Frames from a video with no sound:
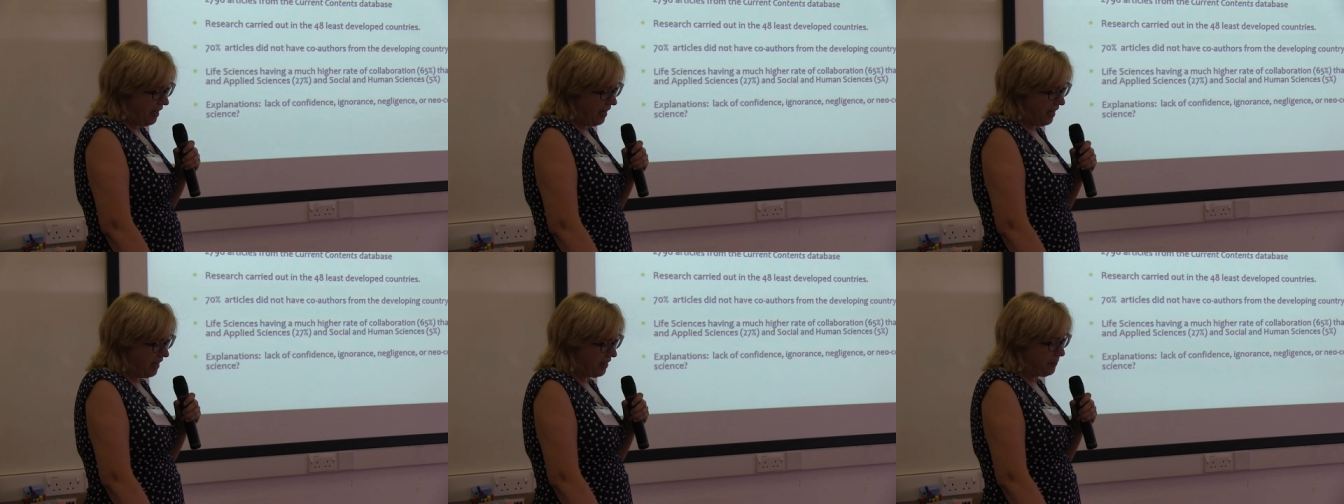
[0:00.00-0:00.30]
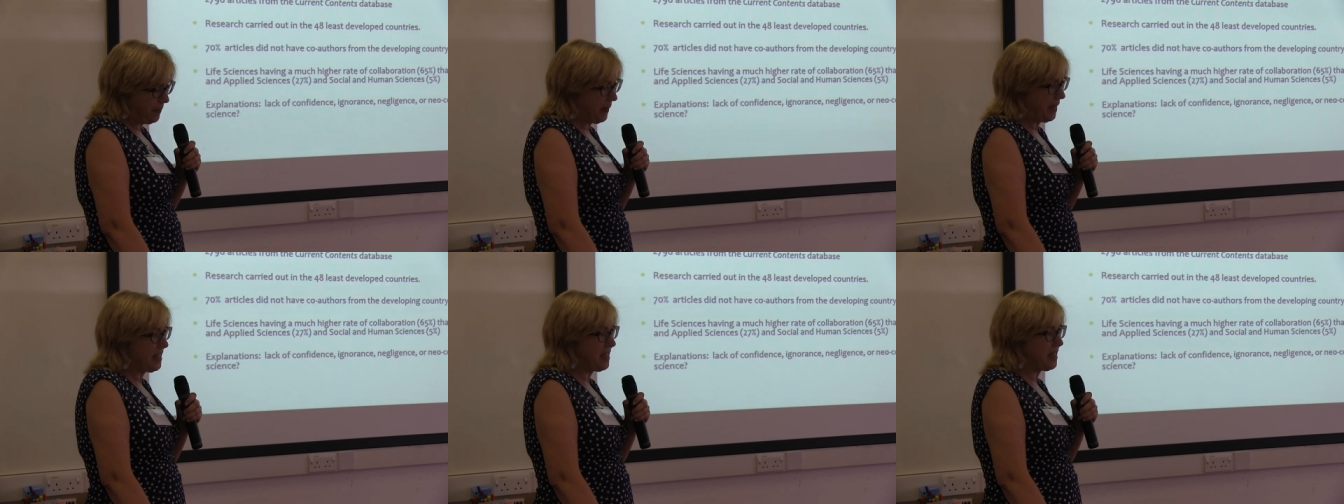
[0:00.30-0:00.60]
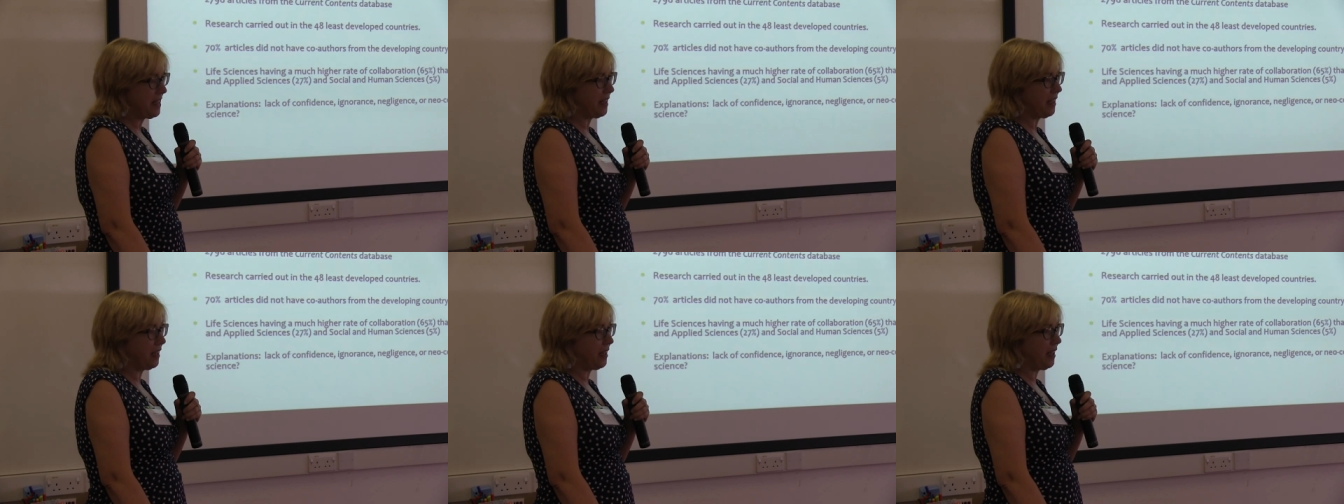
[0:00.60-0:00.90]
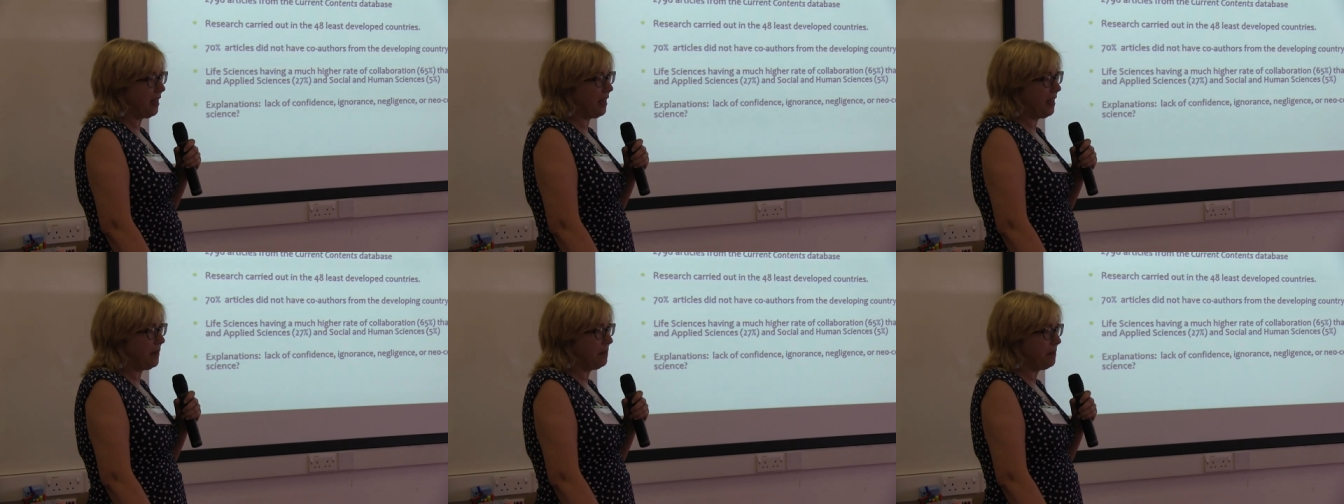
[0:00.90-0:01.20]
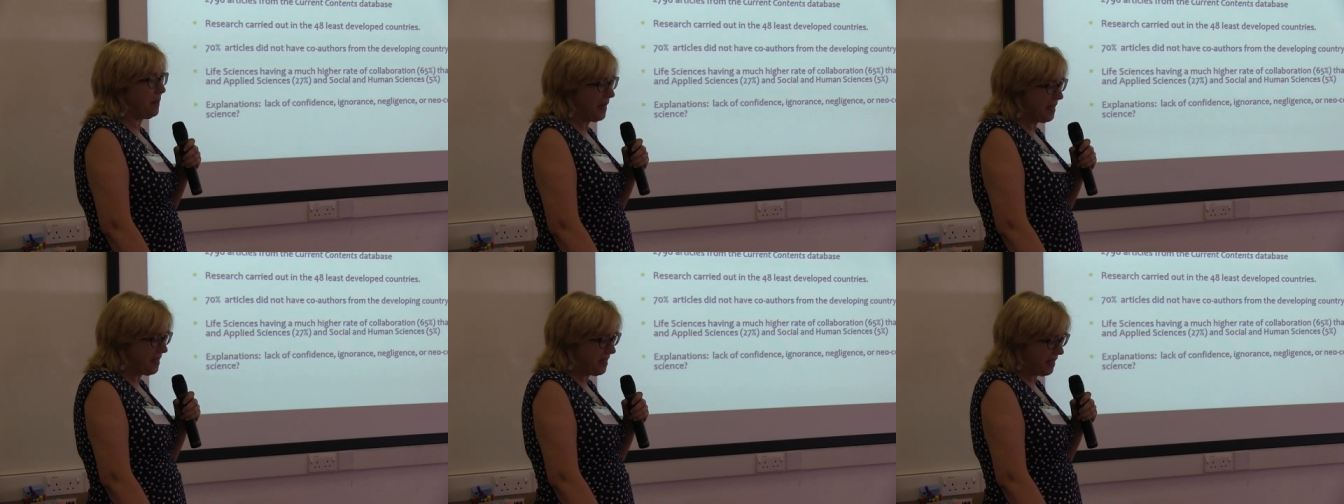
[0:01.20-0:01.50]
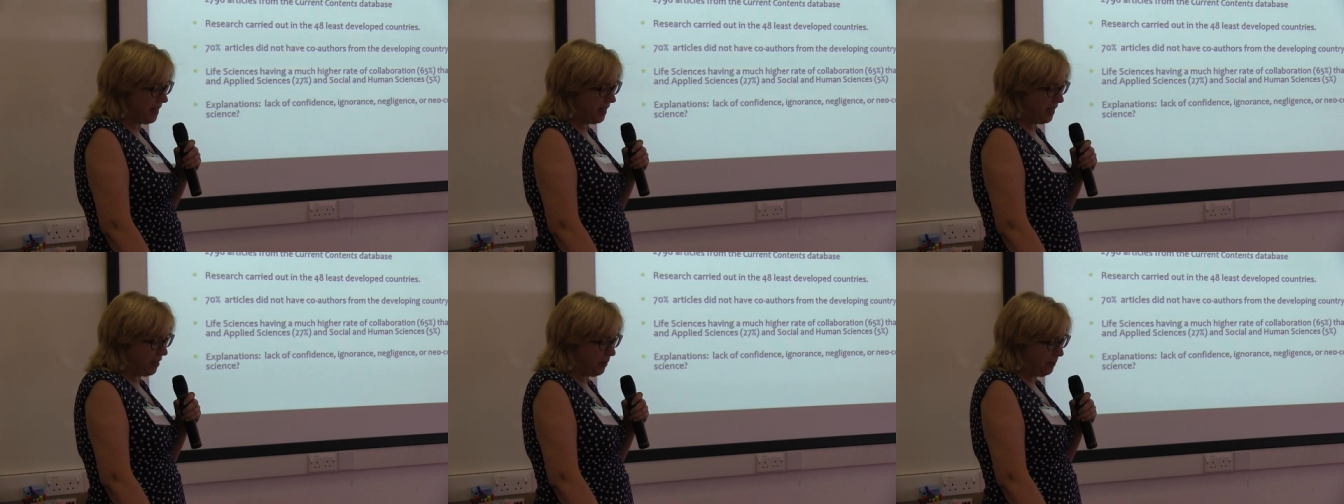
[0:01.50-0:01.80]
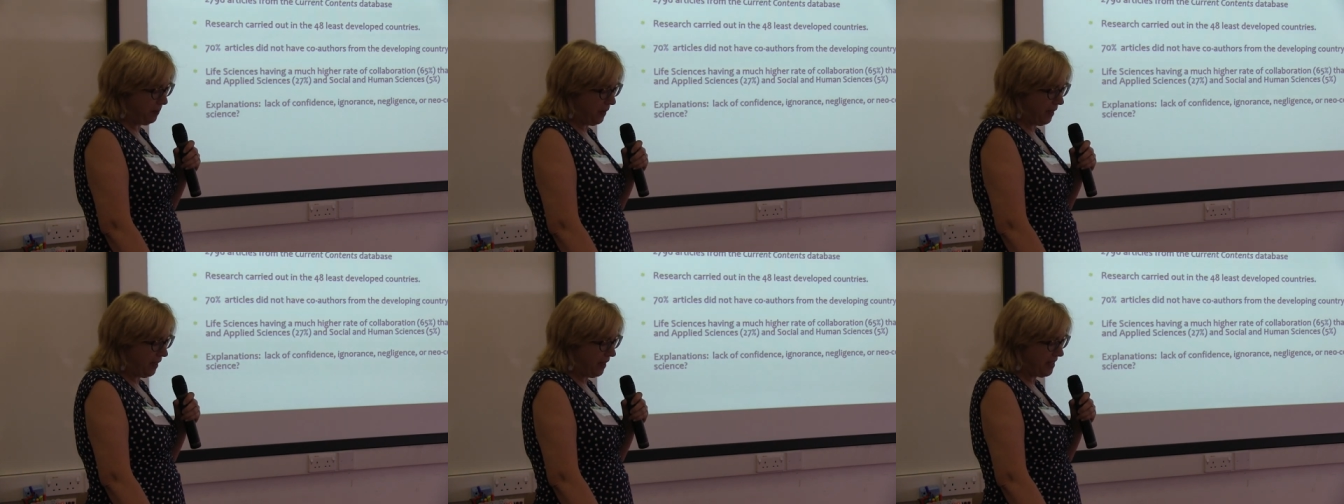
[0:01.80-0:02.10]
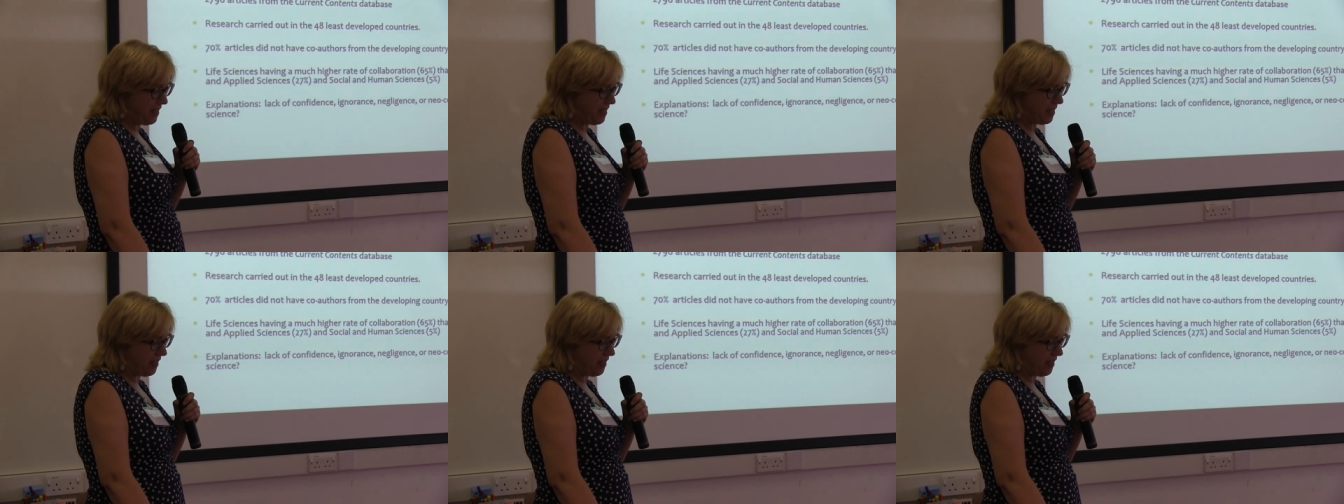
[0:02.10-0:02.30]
and basic, basic and applied